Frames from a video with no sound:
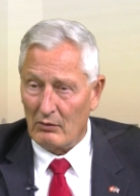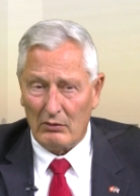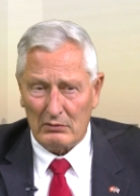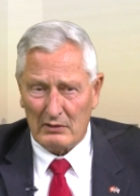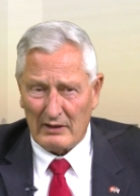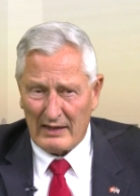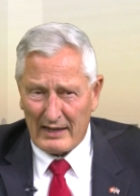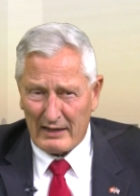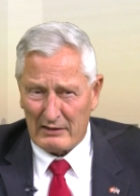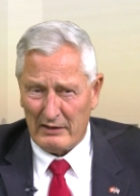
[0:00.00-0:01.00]
all the
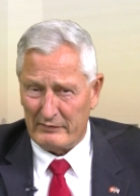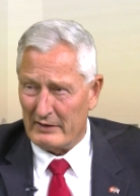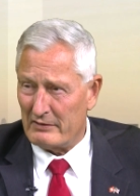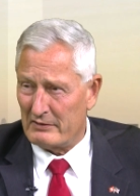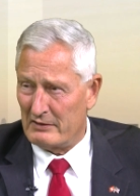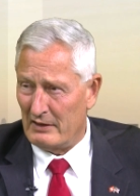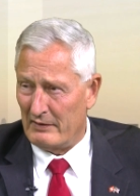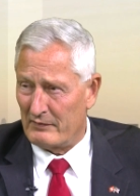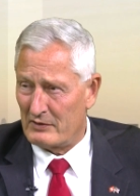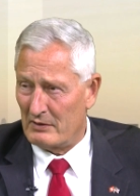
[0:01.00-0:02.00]
negative
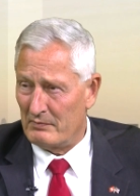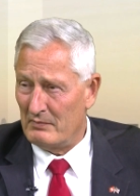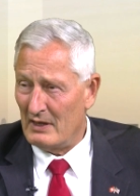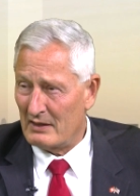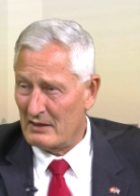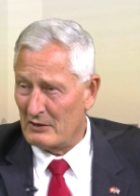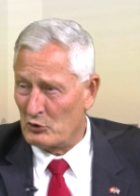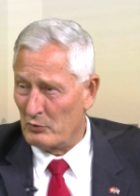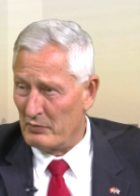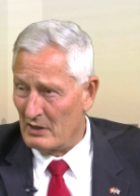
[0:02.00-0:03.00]
narratives make it
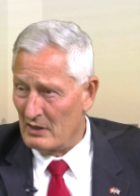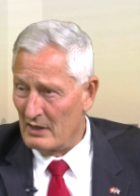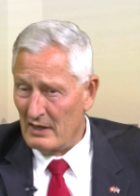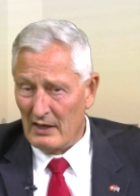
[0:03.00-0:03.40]
to be,